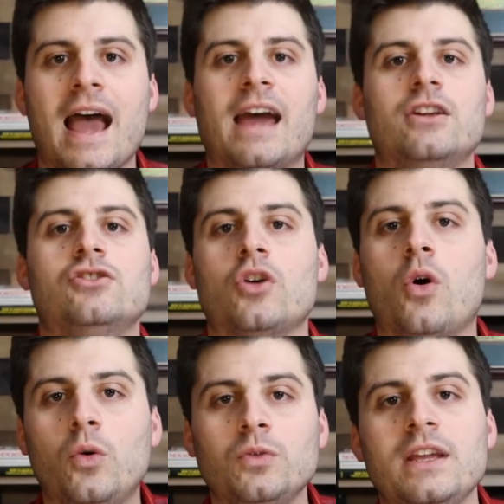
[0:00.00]
and it has
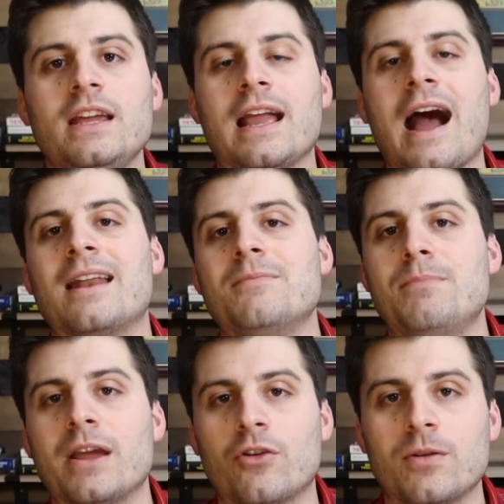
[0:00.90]
only gotten
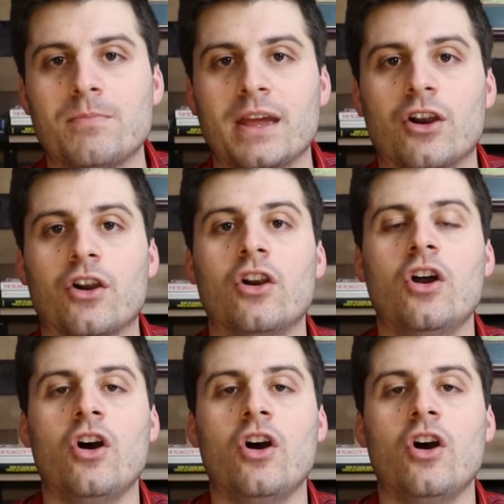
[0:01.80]
bigger and bigger